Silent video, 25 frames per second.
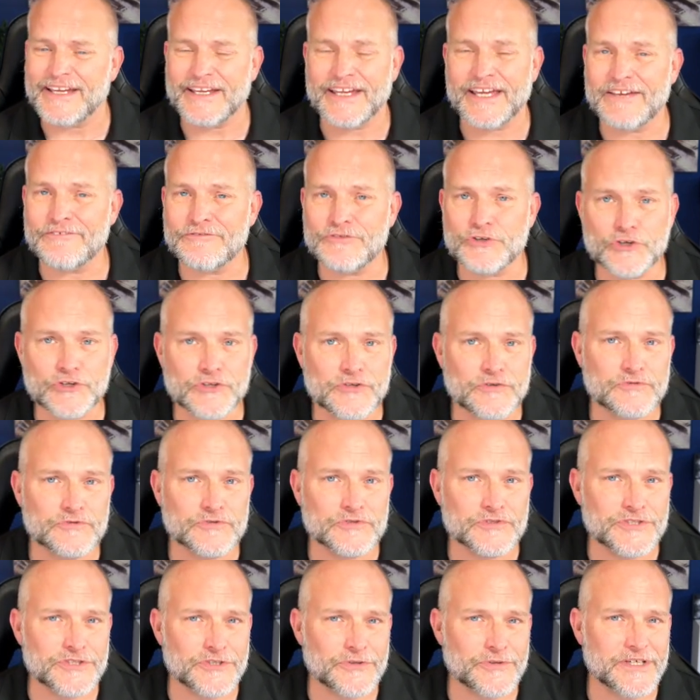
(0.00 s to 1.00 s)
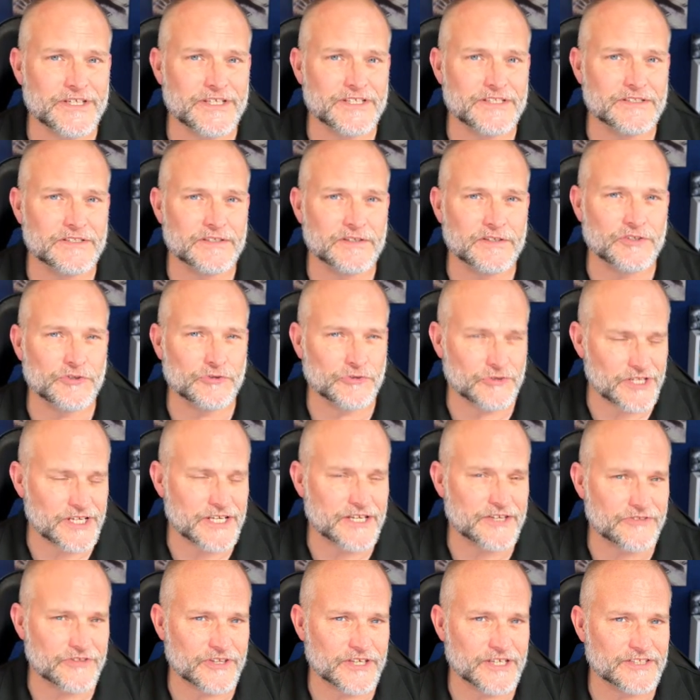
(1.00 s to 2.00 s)
If you're doing
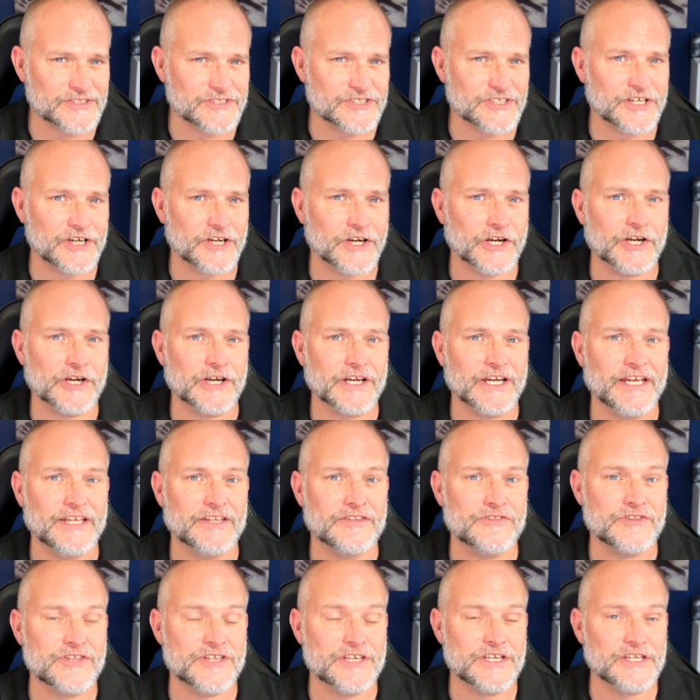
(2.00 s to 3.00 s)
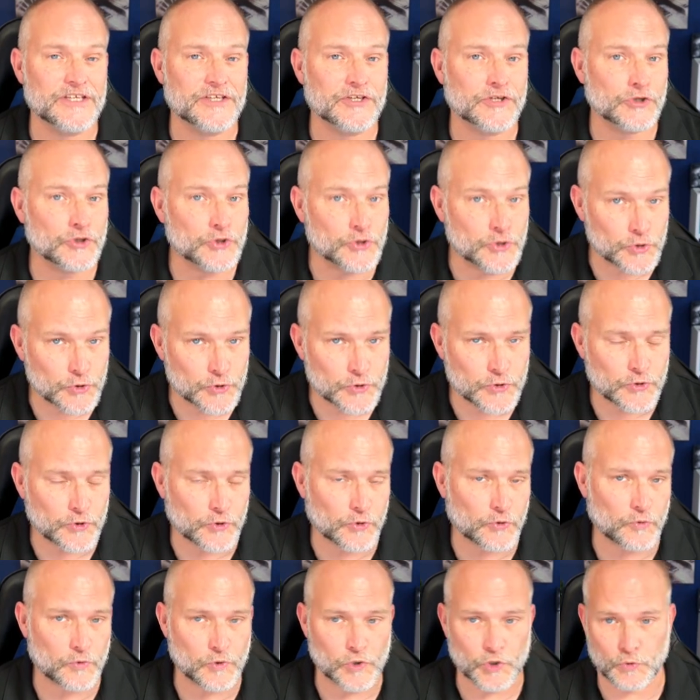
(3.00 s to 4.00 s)
unique things here in the
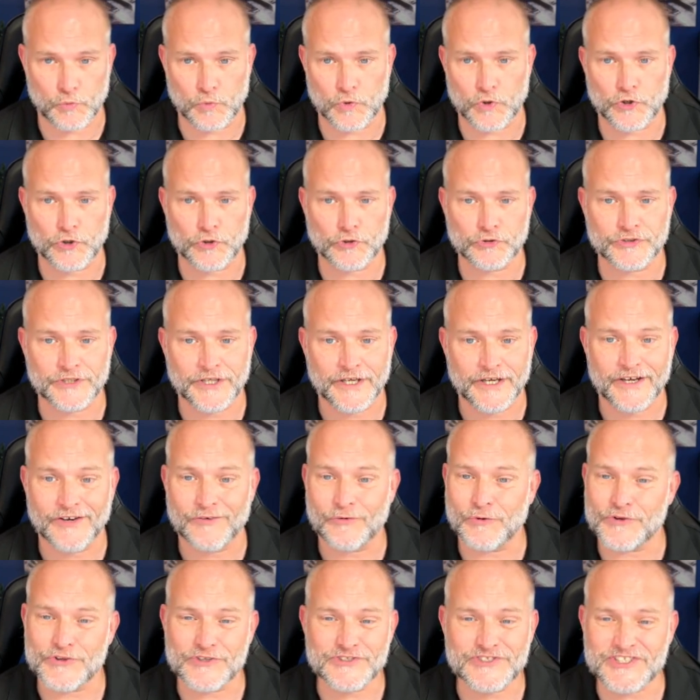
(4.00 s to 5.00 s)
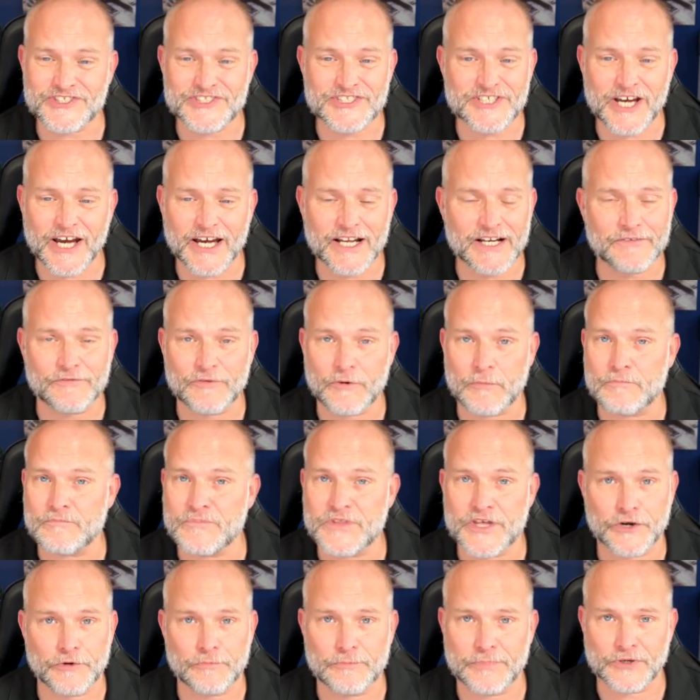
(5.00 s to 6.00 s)
Google world, well, there's a ton of them
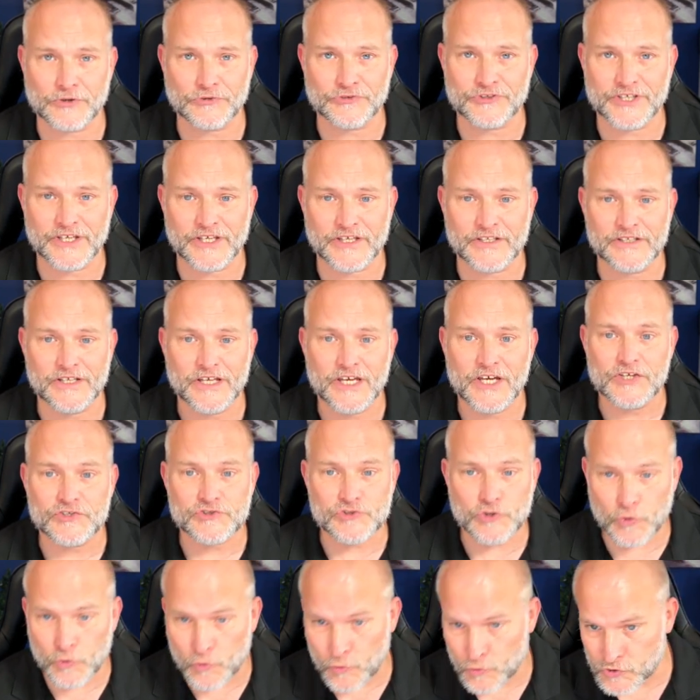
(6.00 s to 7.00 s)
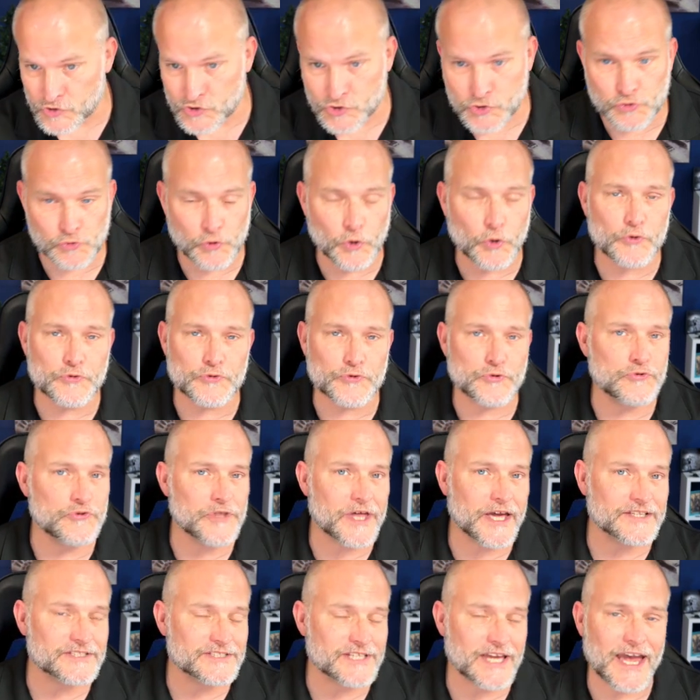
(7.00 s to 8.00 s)
that are built in. So scroll through
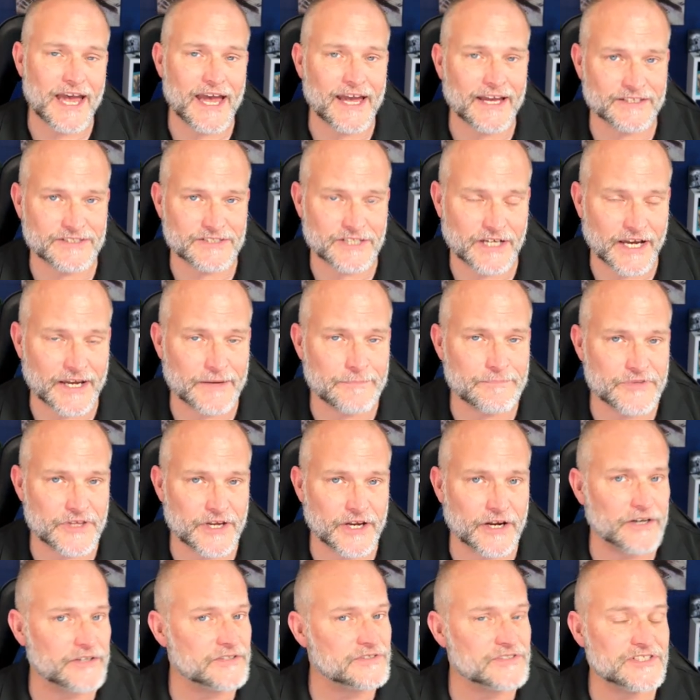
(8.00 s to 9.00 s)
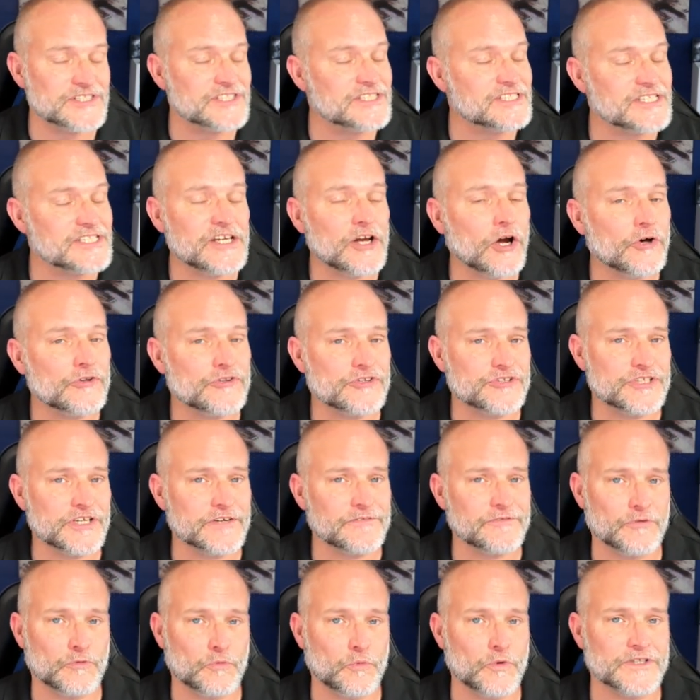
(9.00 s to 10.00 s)
that tag type there, see all the
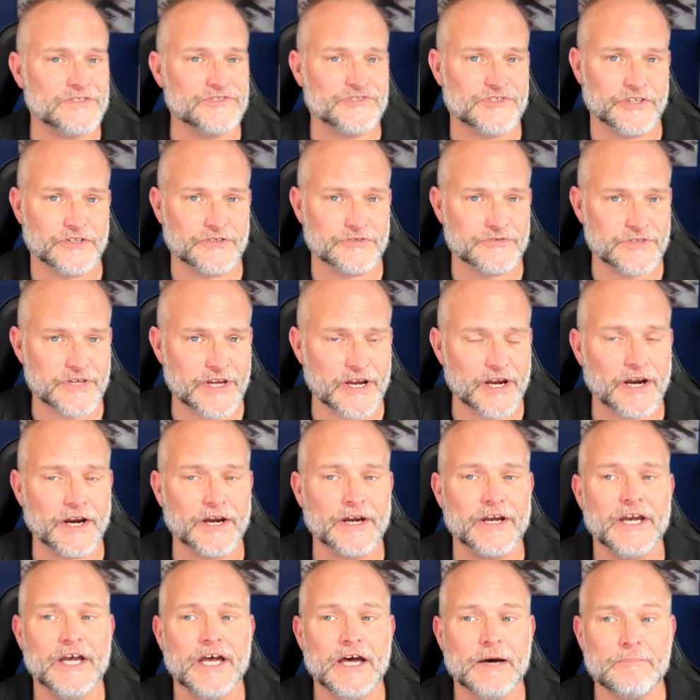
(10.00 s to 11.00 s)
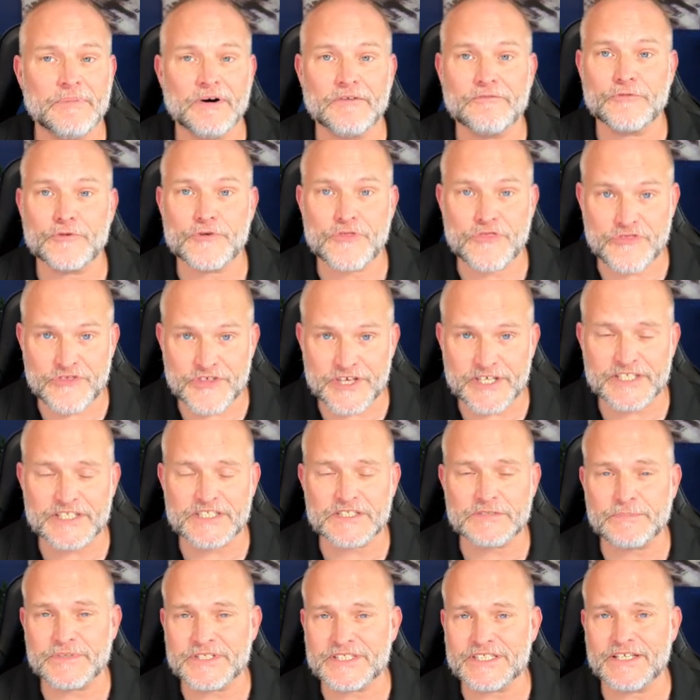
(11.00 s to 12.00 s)
different ones that are there. But for this
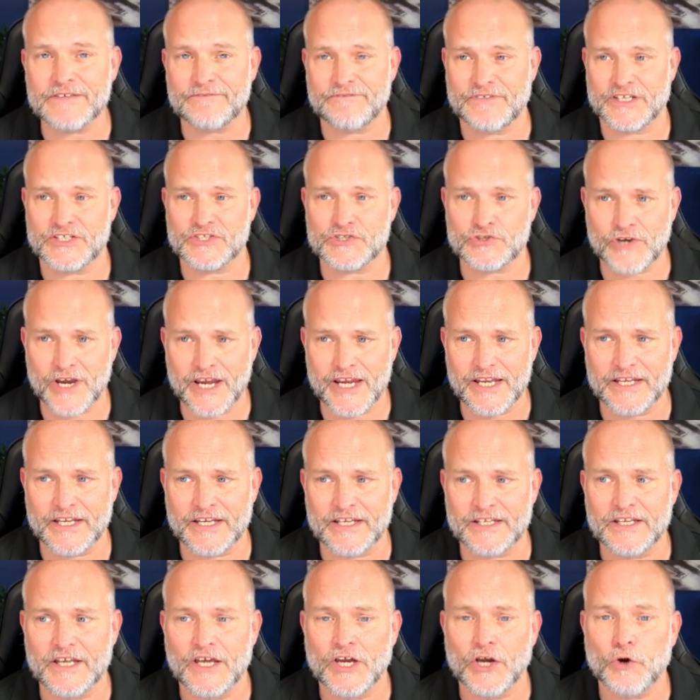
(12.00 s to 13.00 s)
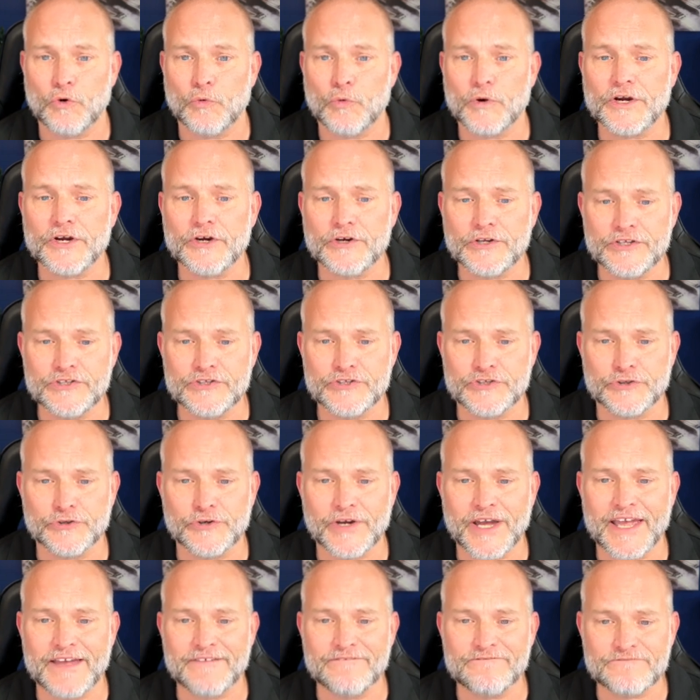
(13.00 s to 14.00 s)
specific training, we're going to do
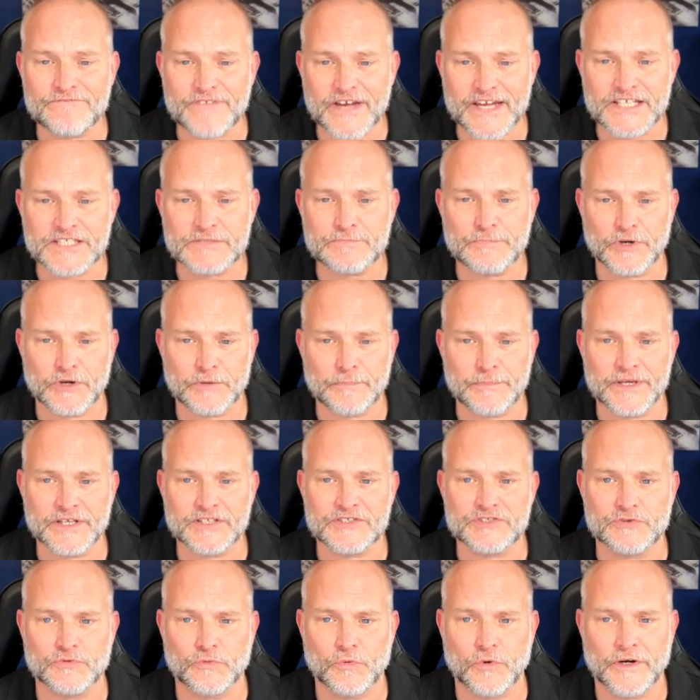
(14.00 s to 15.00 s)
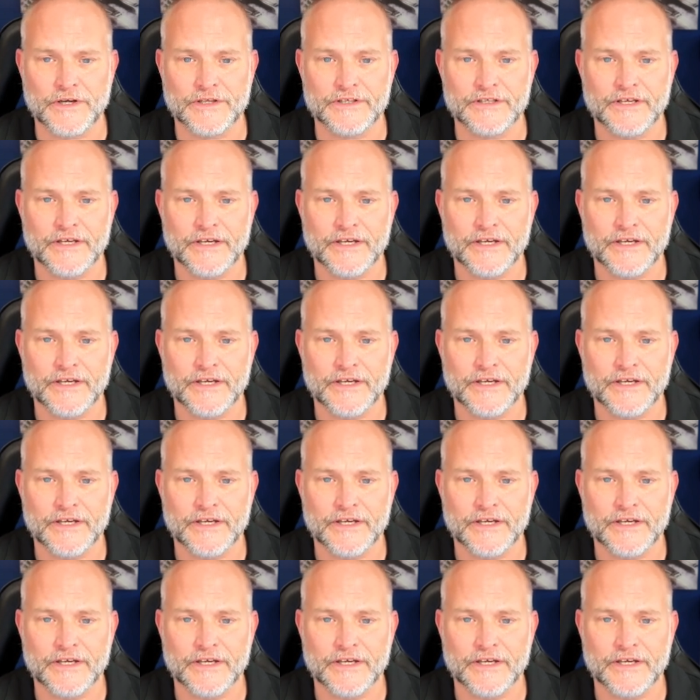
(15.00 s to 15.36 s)
a Facebook Pixel one.